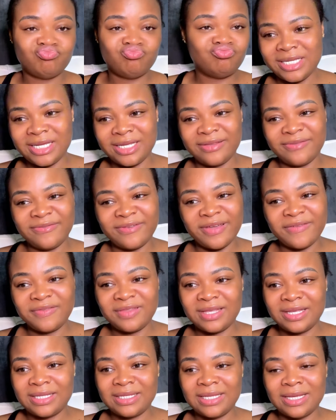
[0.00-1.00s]
It's
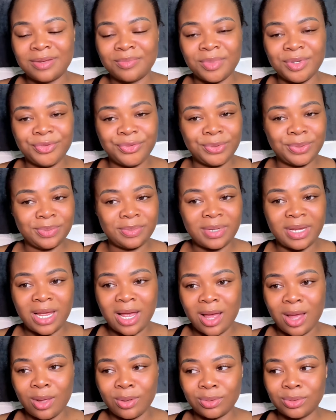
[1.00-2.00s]
5:30, I'm out of my
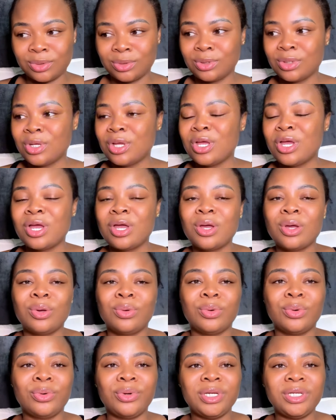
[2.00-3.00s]
house,
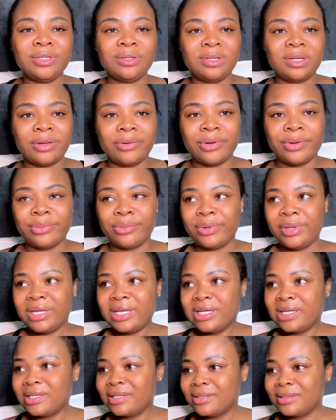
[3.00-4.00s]
already on our
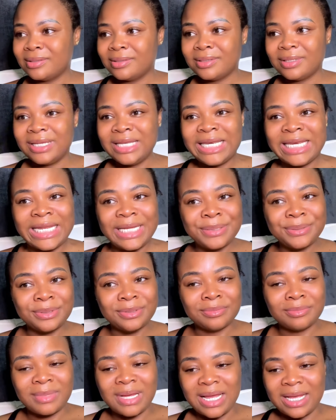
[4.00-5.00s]
way.
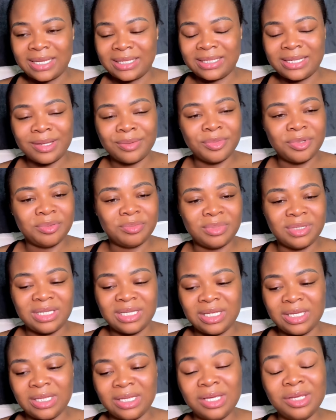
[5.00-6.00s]
11 max, I'm in
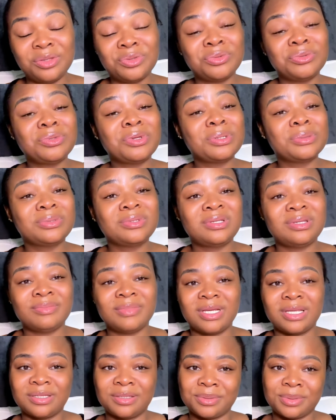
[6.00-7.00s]
Benin. It will not even seem
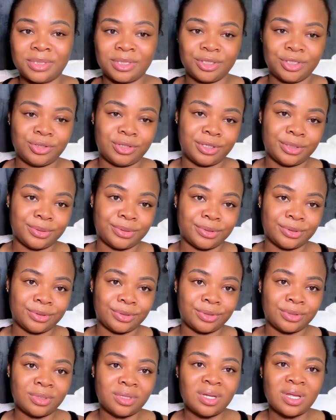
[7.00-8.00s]
as if I
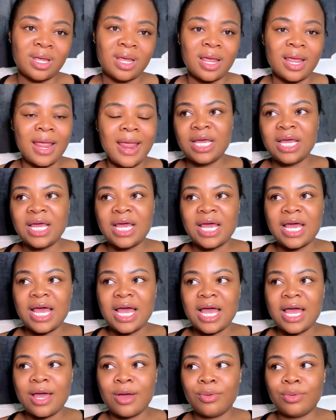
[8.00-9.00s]
traveled.
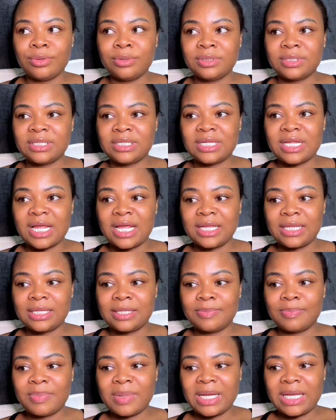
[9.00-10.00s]
I want to start
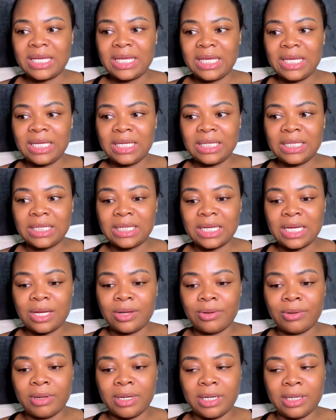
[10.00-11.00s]
packing
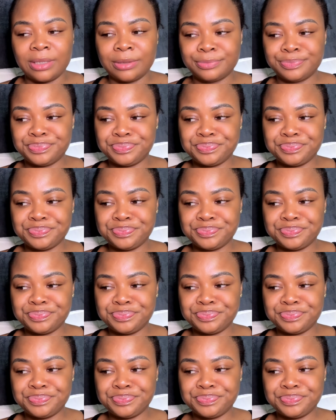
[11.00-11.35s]
our